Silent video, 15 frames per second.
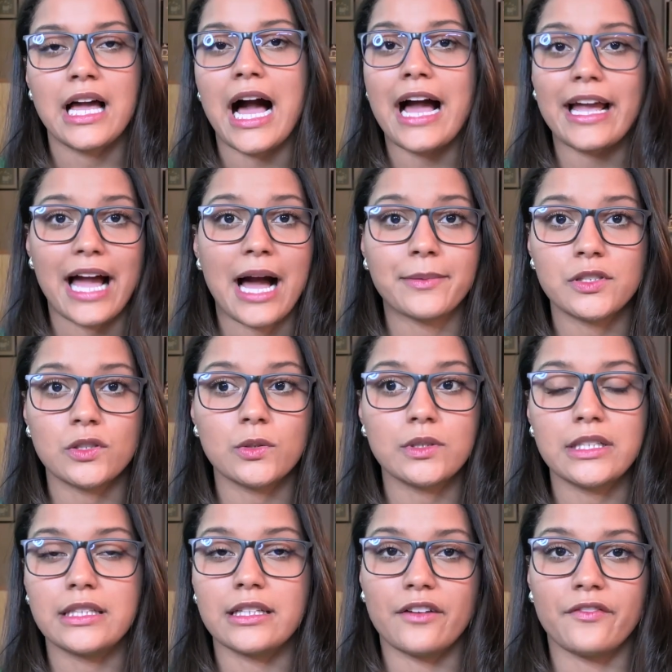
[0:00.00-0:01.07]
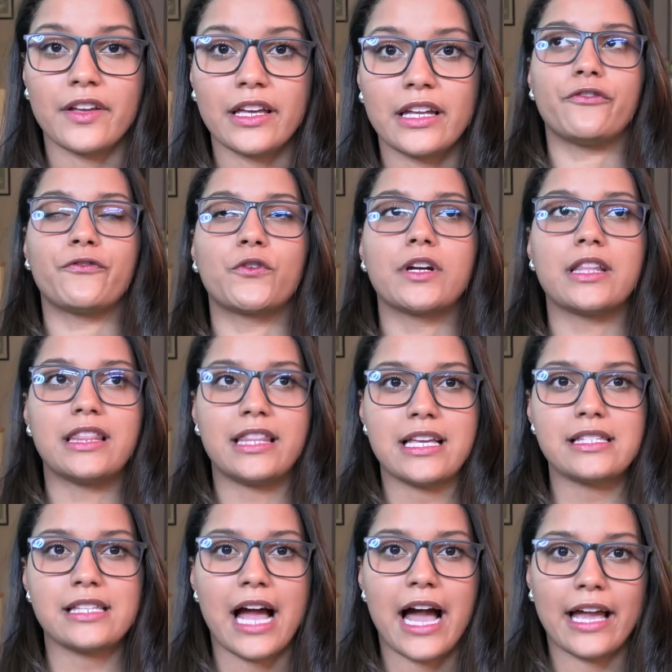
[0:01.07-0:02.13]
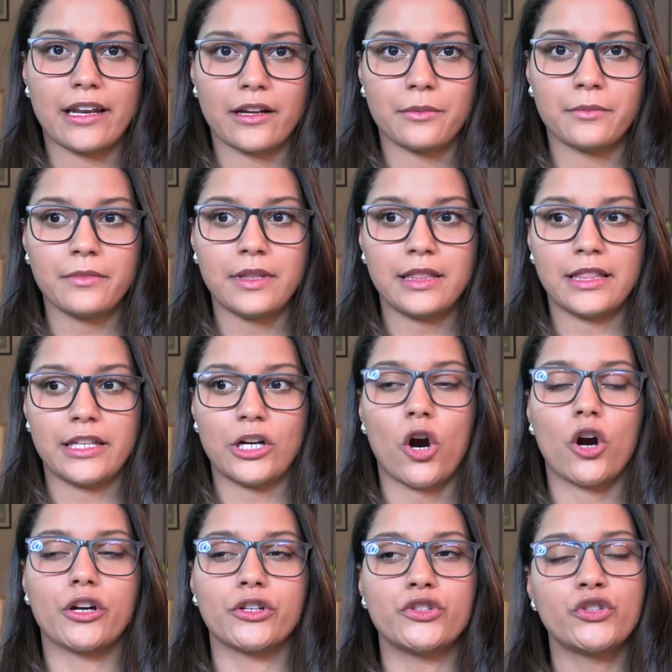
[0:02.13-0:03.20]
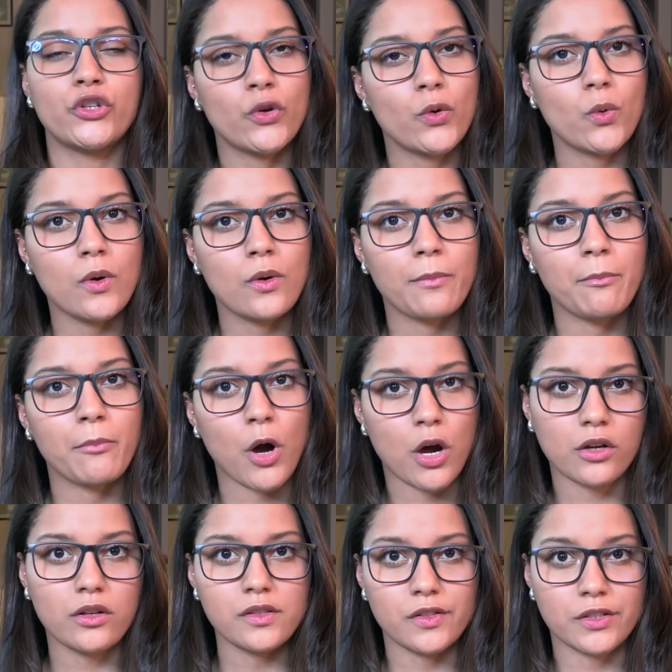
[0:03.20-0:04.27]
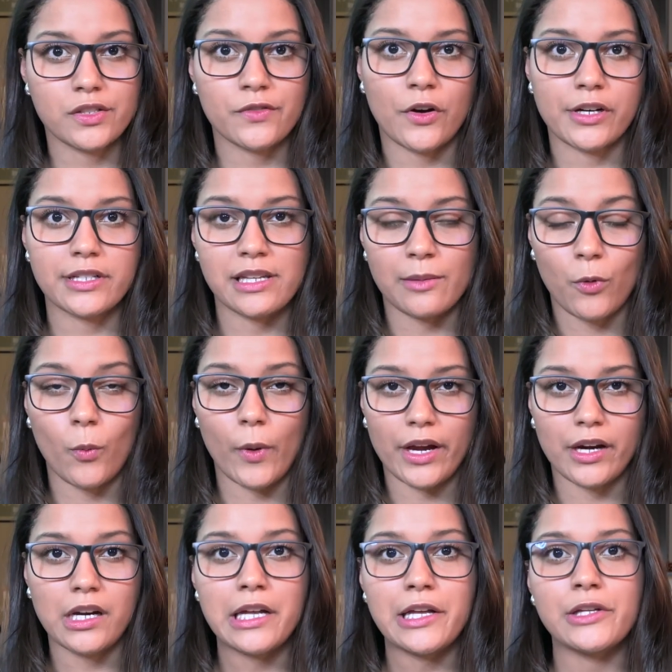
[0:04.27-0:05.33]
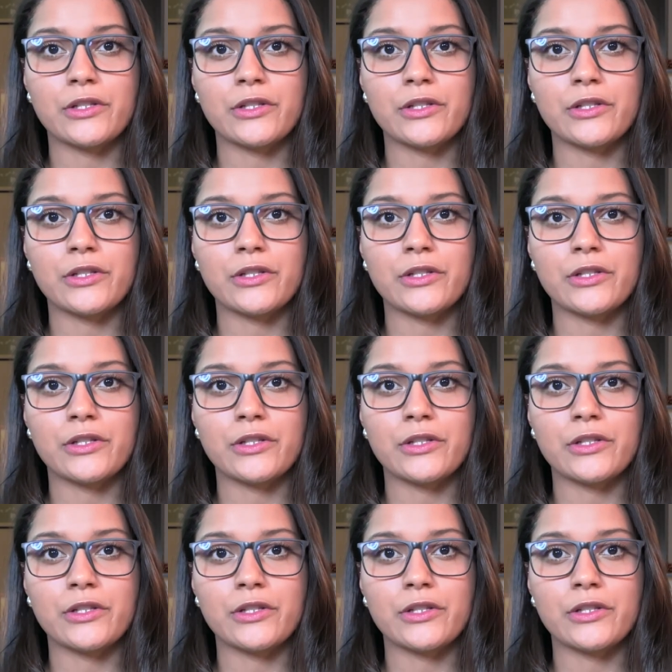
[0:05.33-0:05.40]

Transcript: I absolutely love it. For this item, there are 2 models as far as I'm aware.